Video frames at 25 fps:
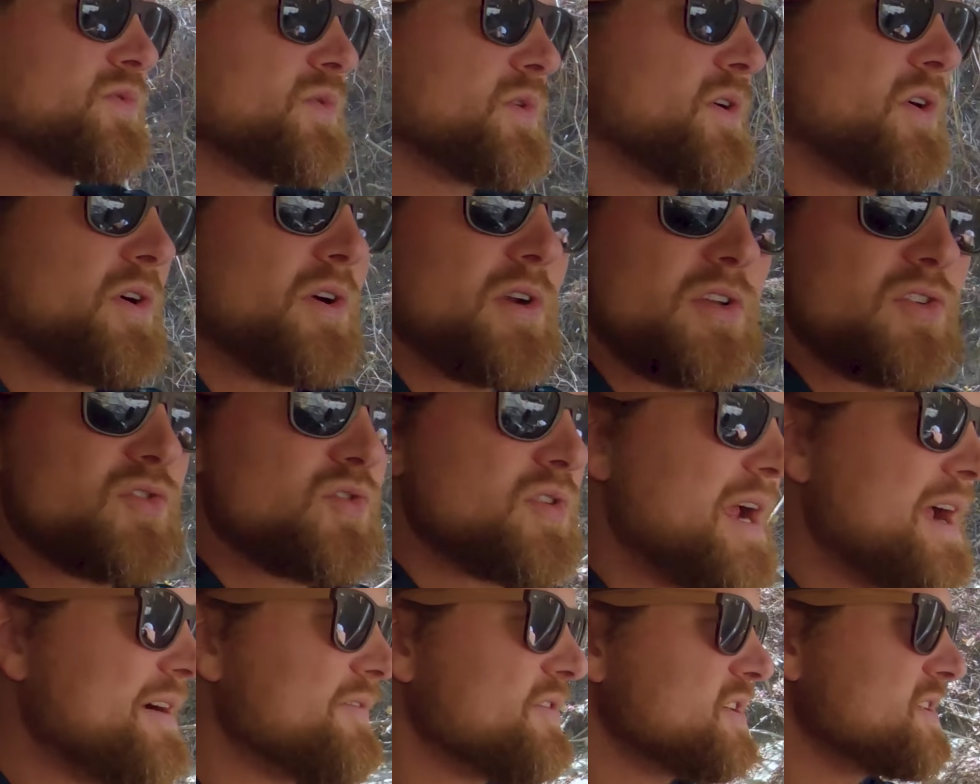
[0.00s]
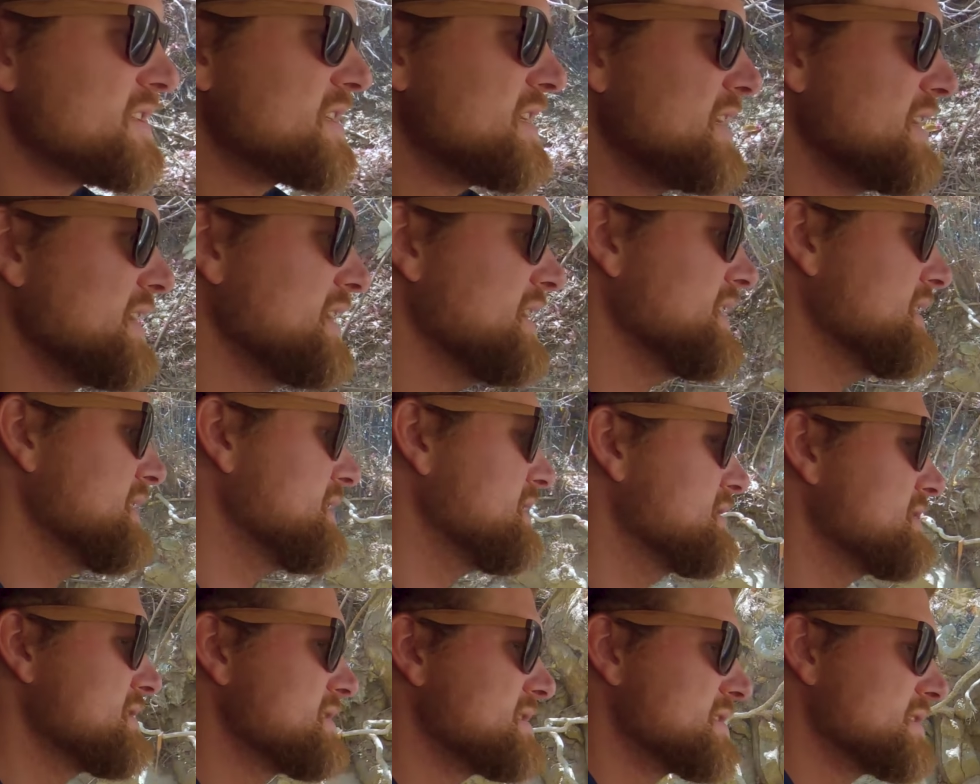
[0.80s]
We're going to
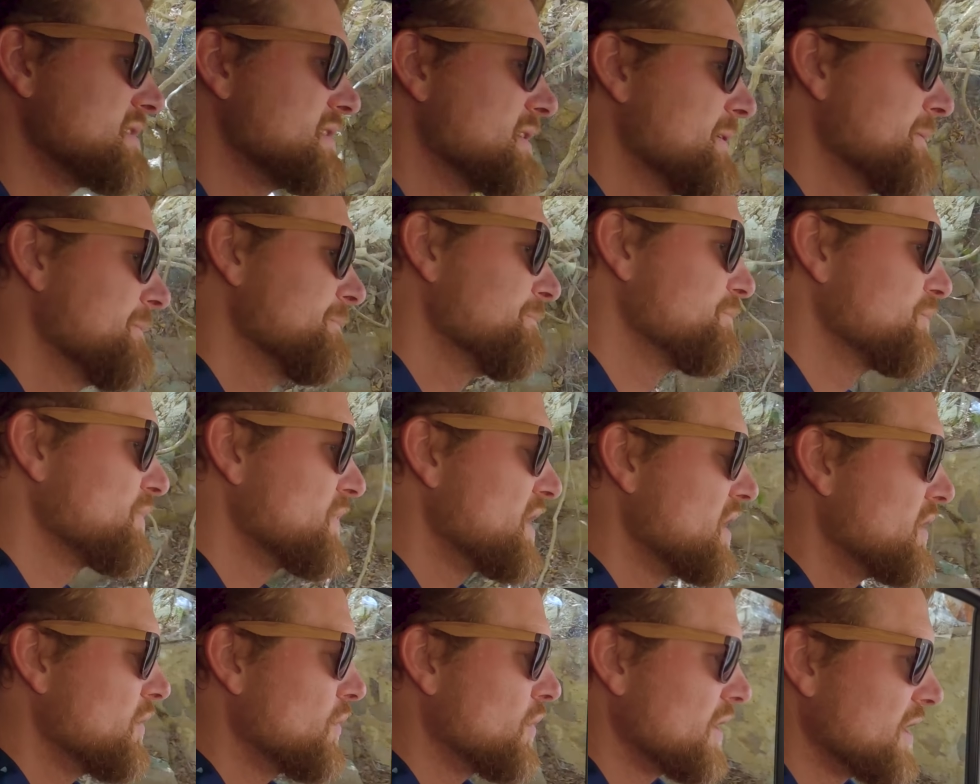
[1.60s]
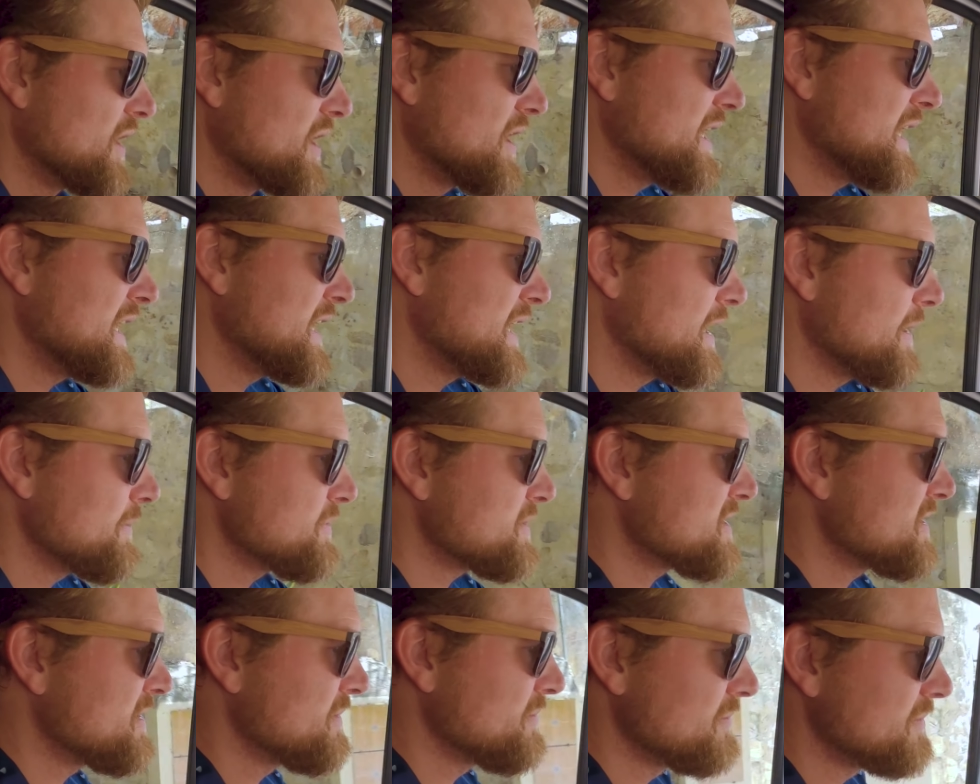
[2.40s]
travertines. We're going to hit up
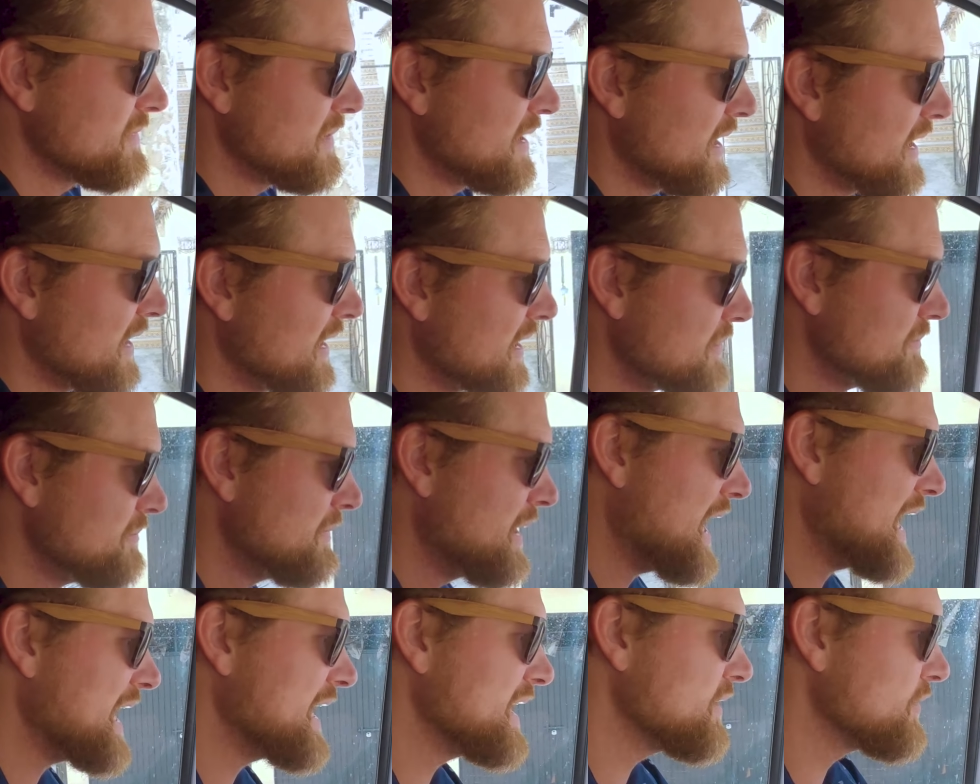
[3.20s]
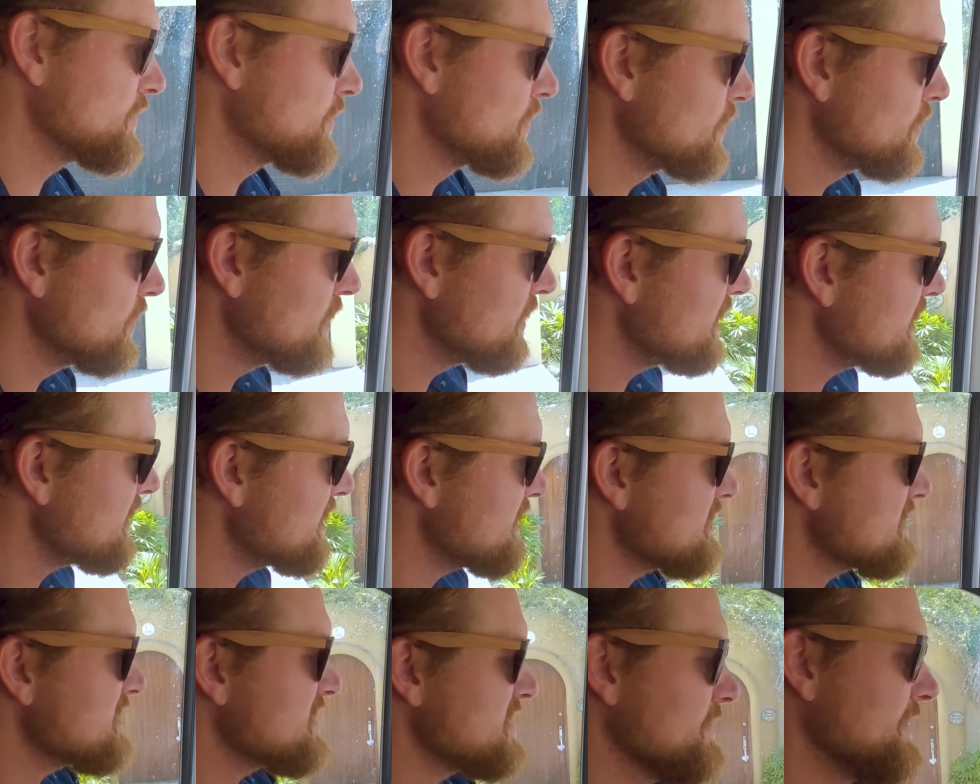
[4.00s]
some Mayan
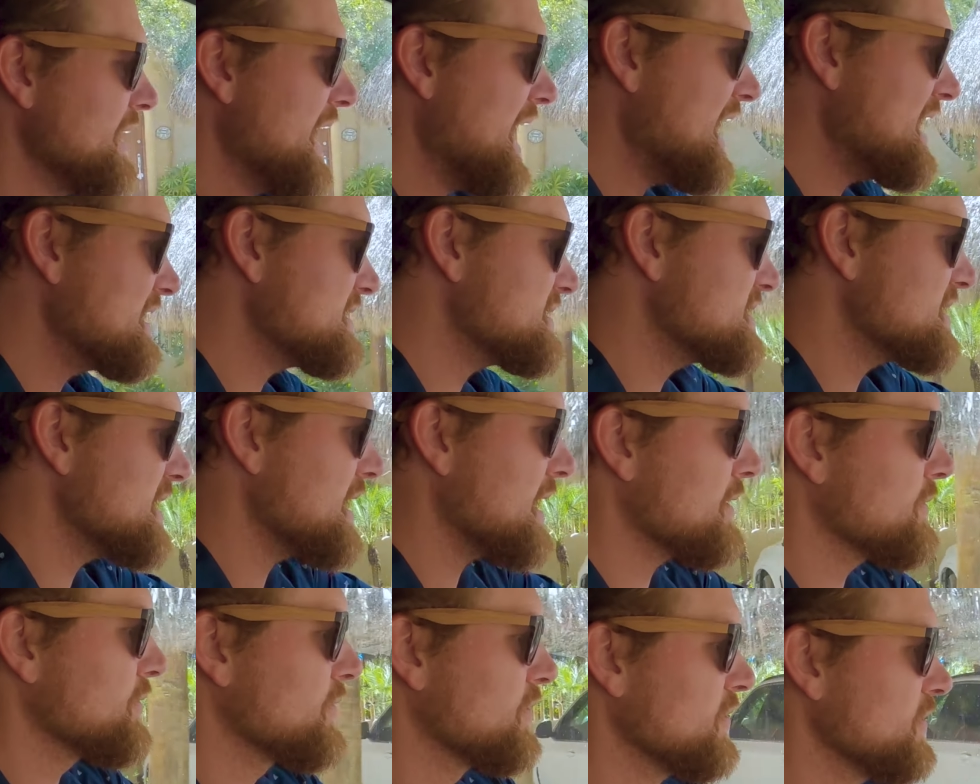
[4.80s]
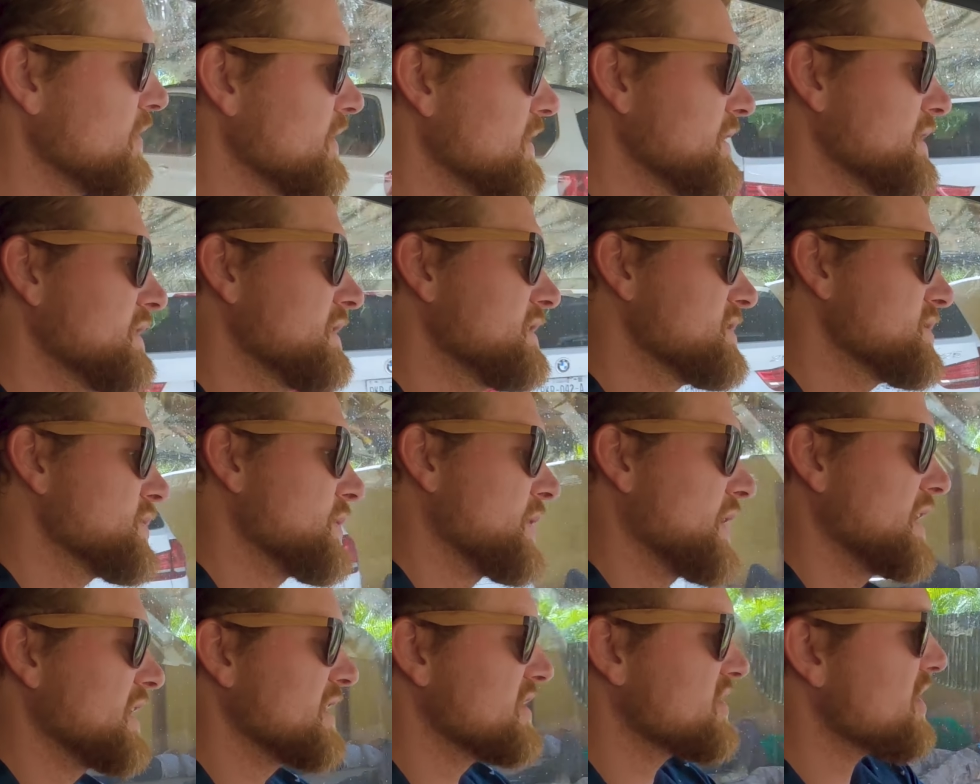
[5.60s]
ruins, some Aztec ruins.
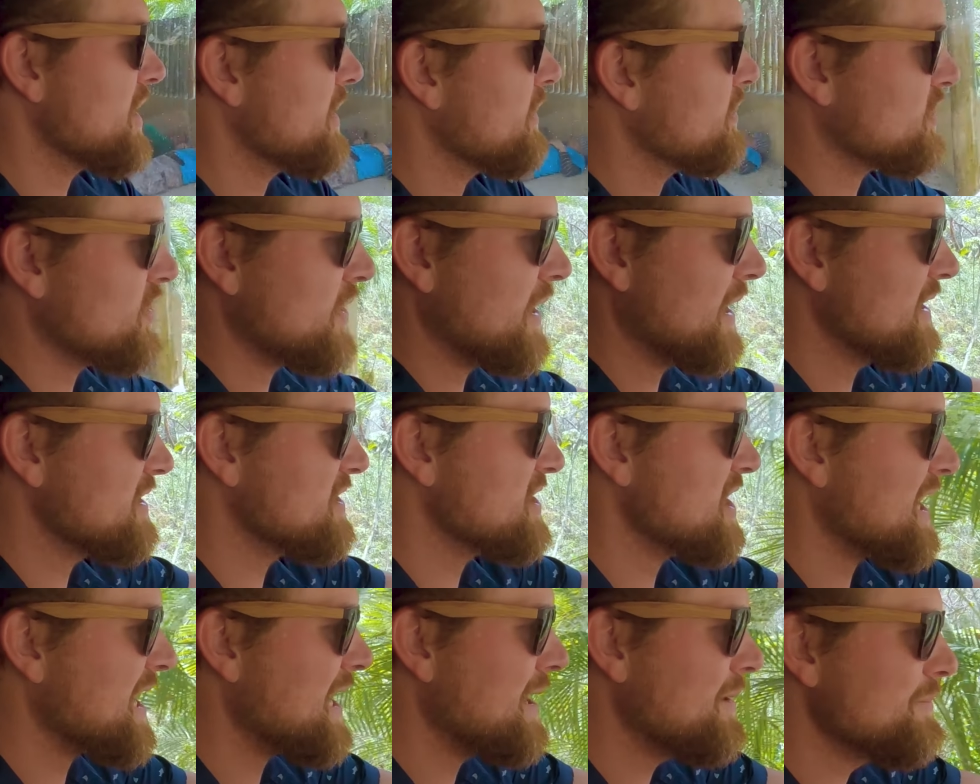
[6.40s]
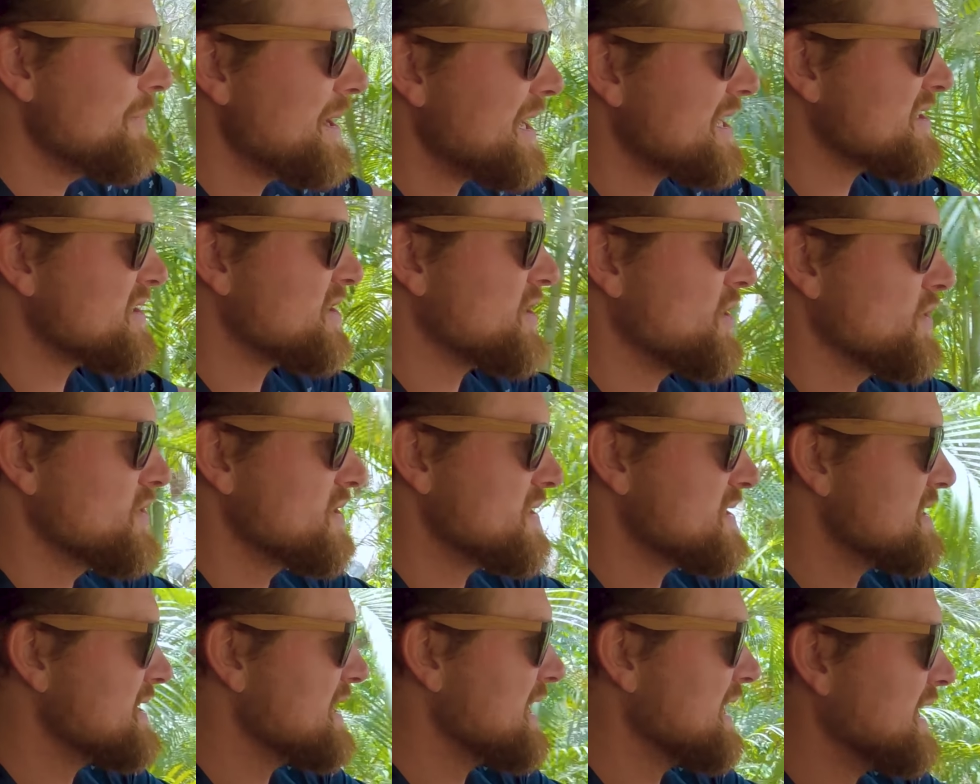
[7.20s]
We're going to try to check out Mexico
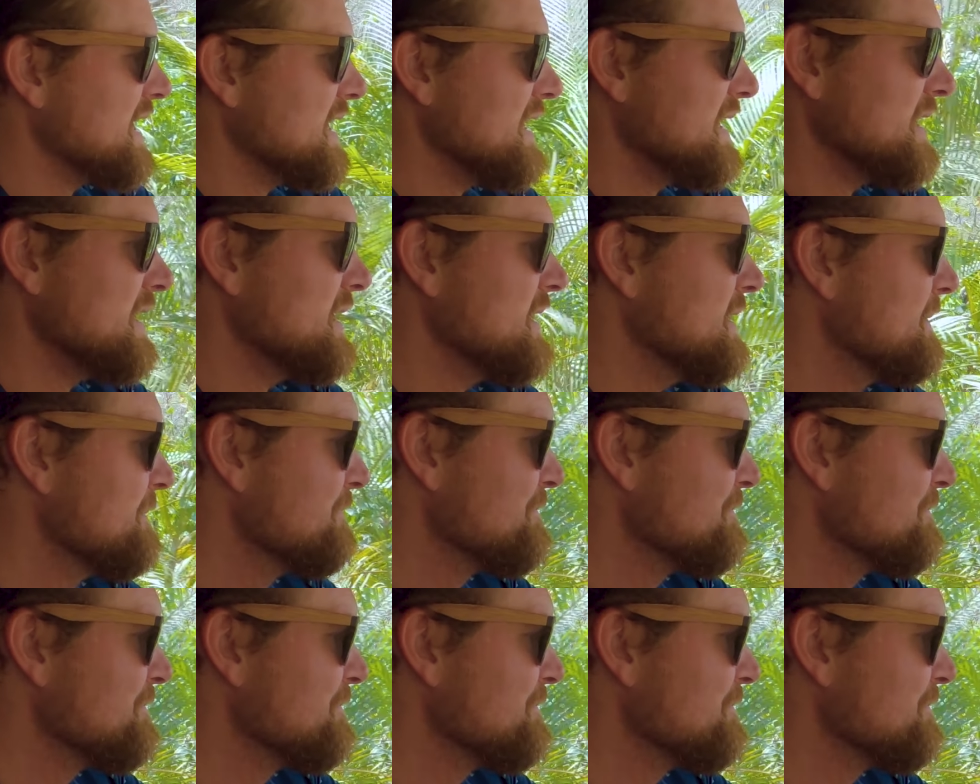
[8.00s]
City.